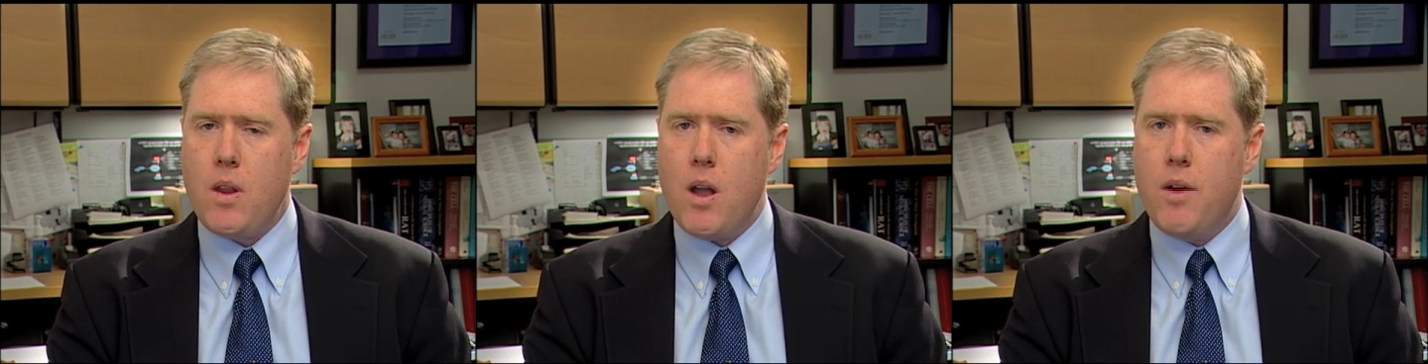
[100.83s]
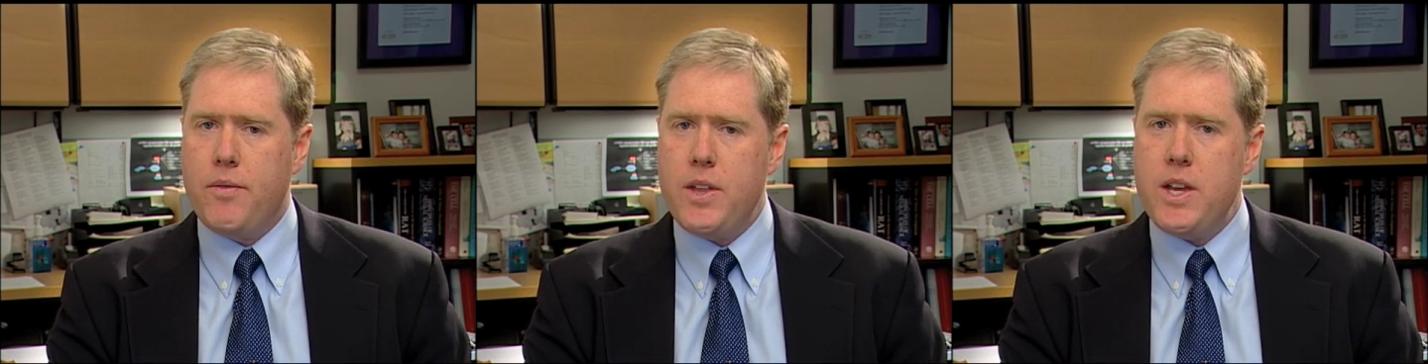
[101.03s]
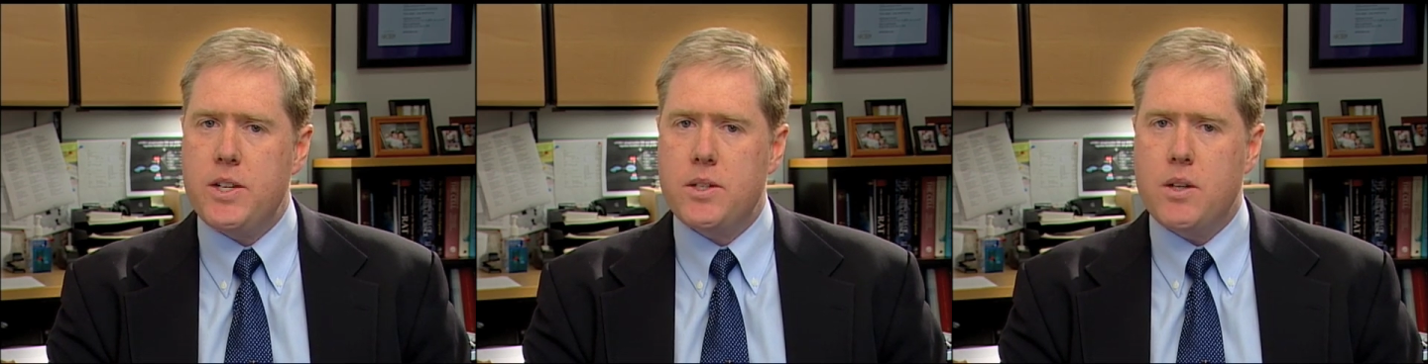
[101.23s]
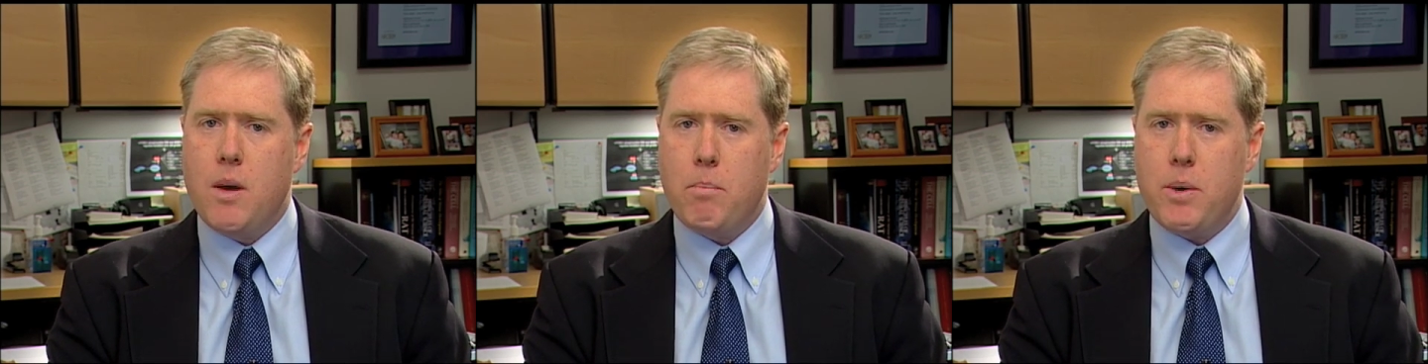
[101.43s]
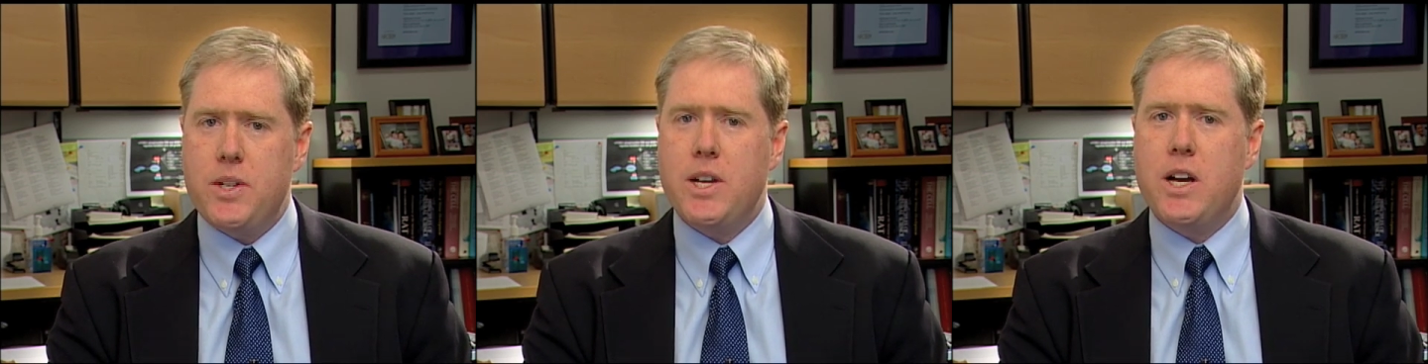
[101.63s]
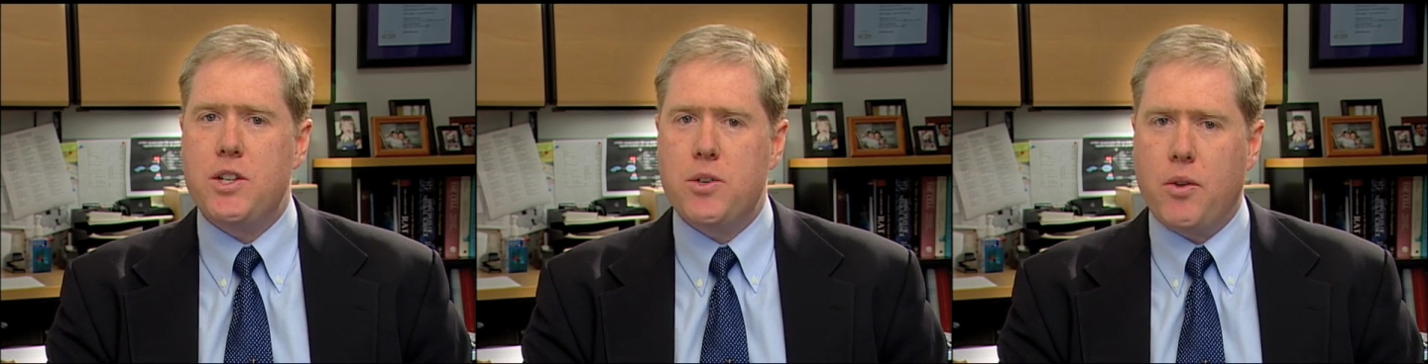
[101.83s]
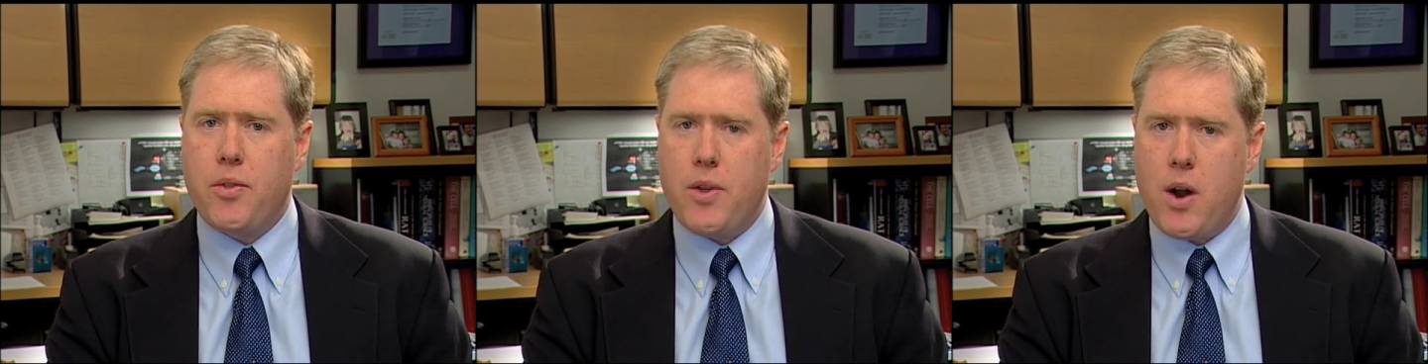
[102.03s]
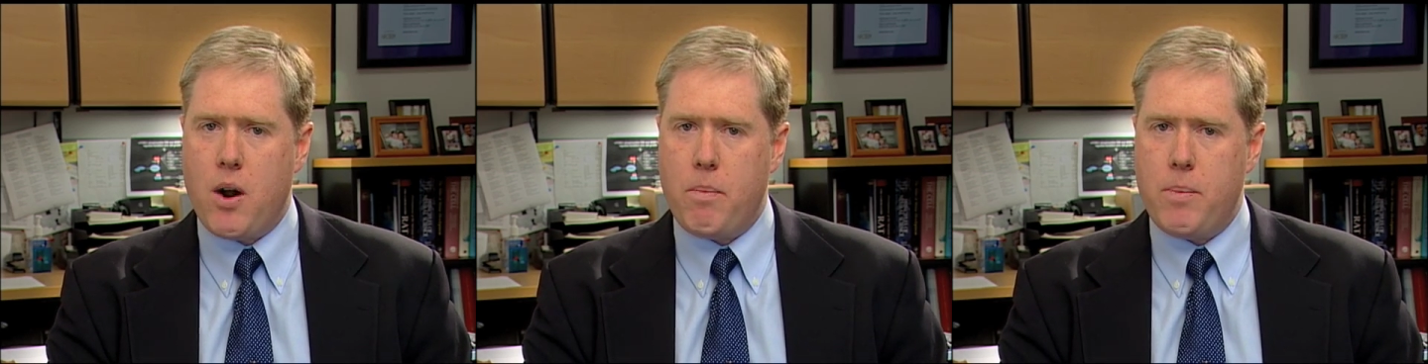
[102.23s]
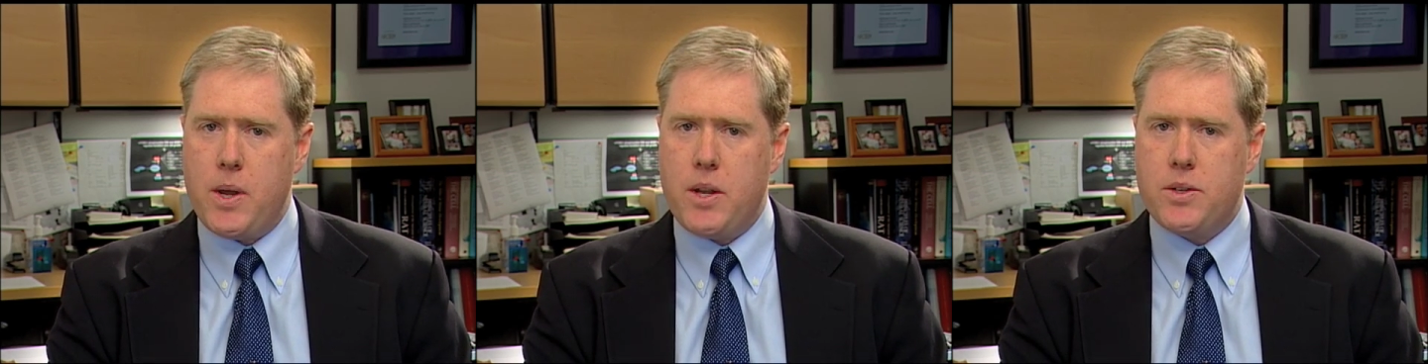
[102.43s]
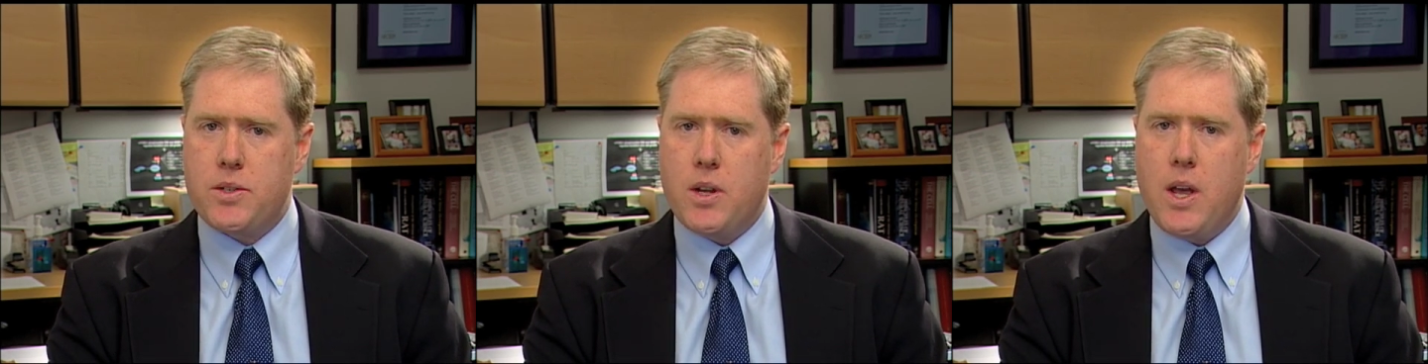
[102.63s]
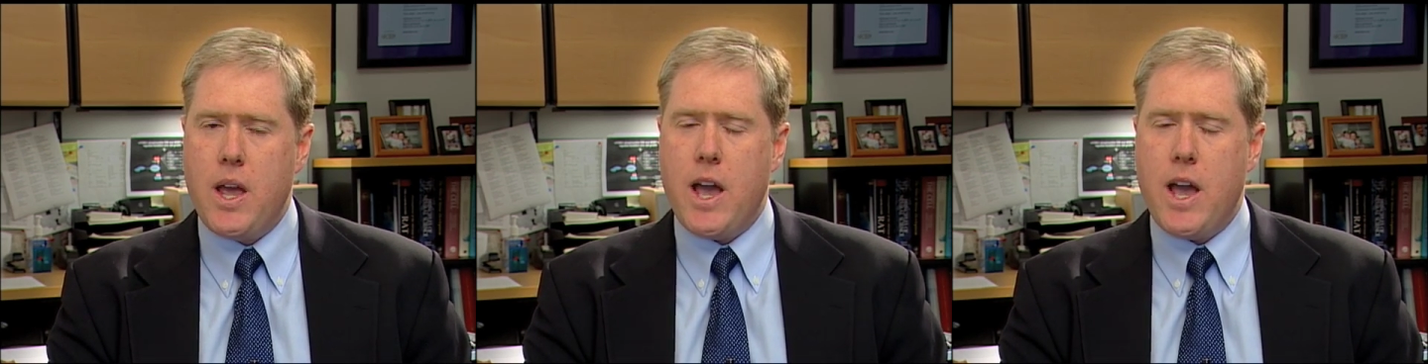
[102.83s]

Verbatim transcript: of these potential therapies,